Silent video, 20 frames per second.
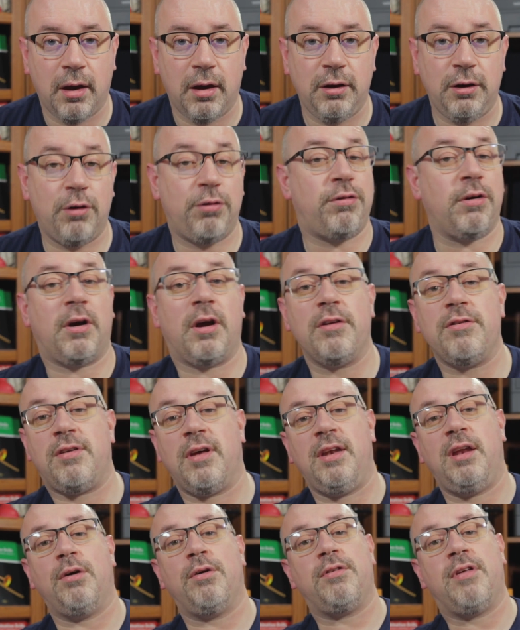You should
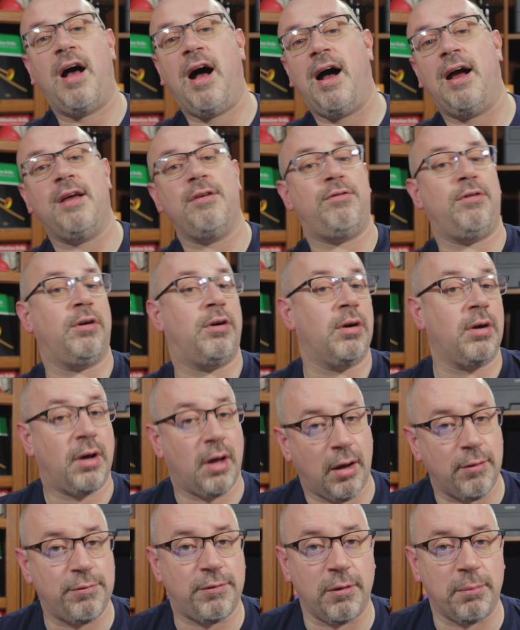continue as high as you can
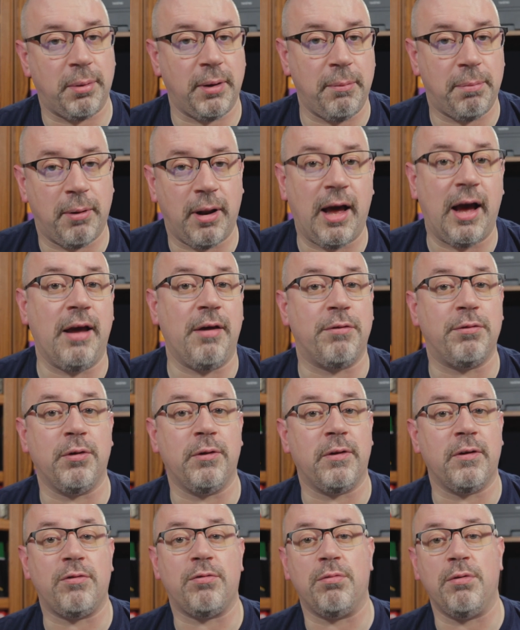comfortably play
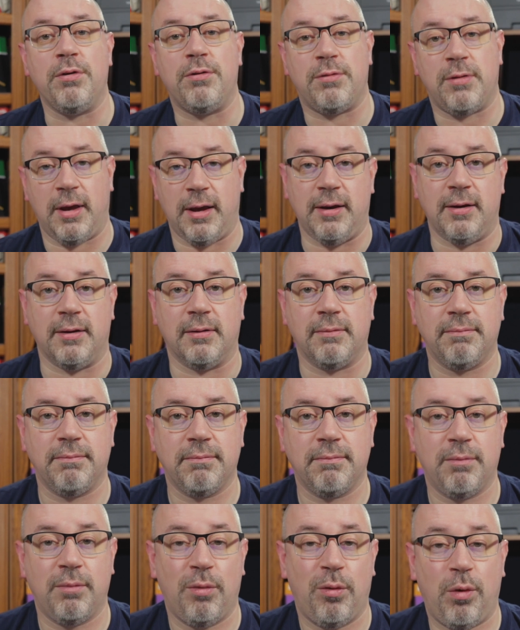through this routine.
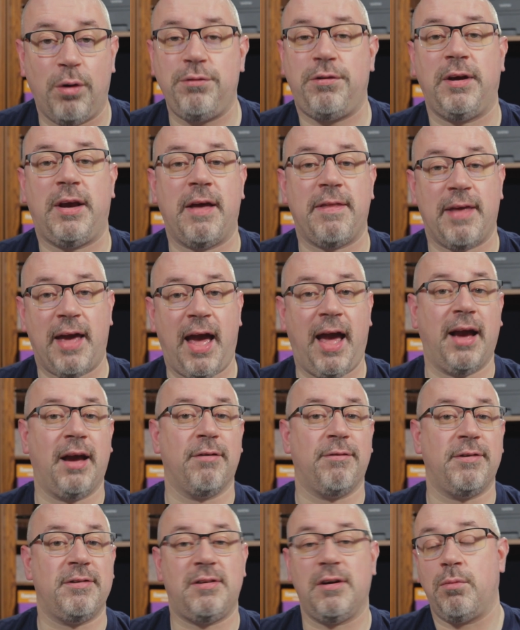Once you get the hang
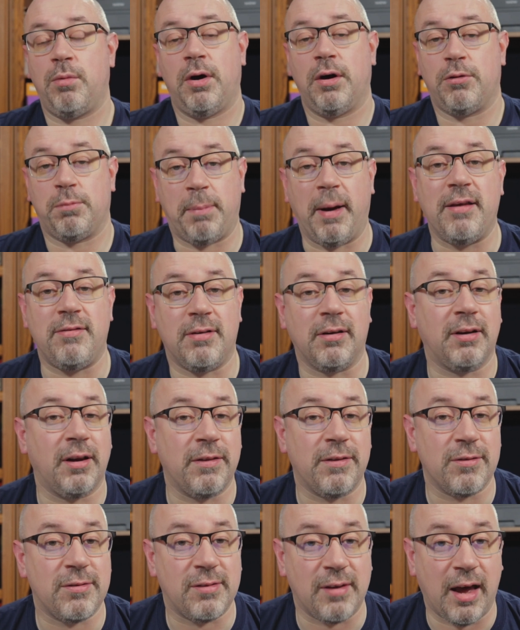of it, it works basically
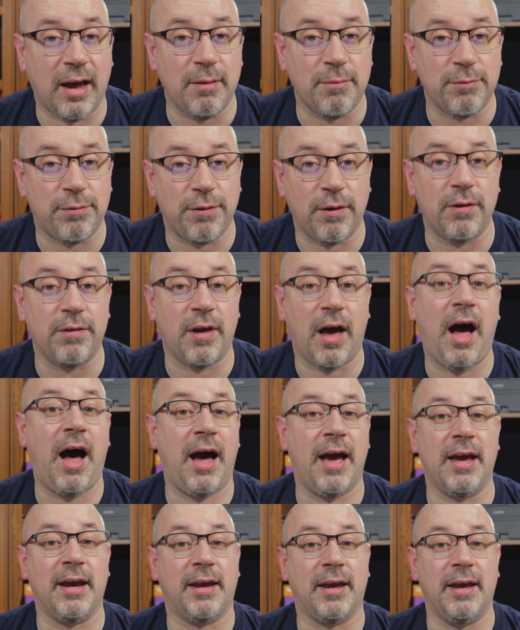the same for the
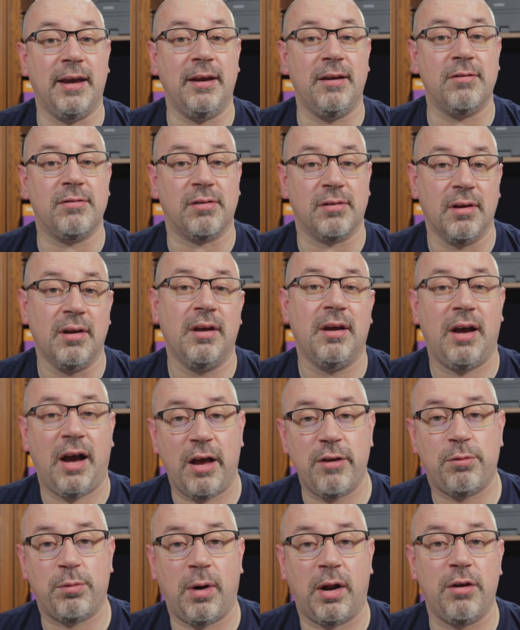higher keys
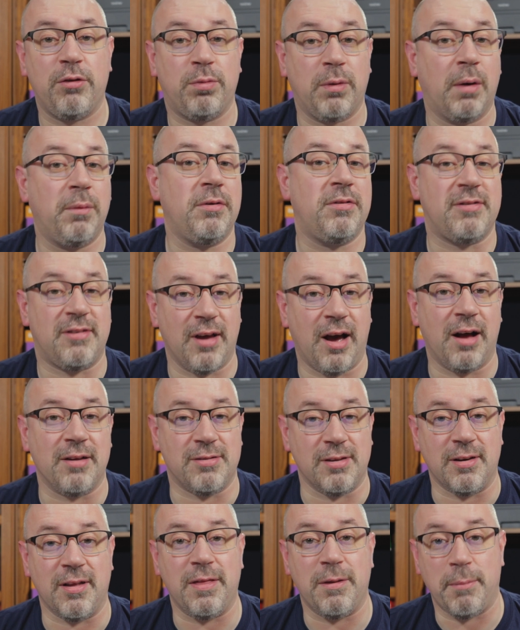as well as where we
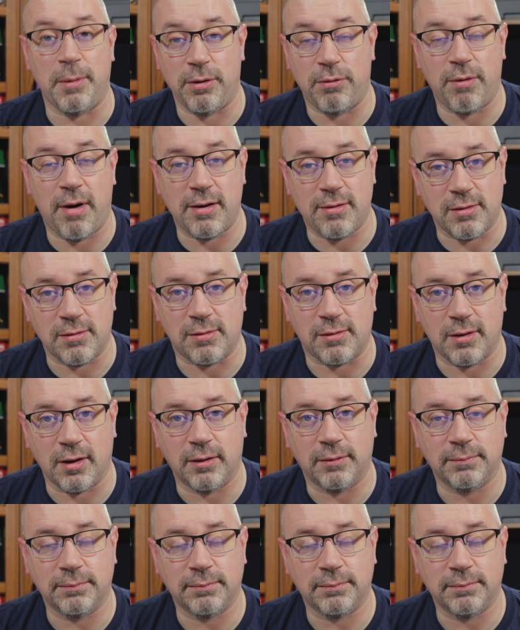started in the mid-register.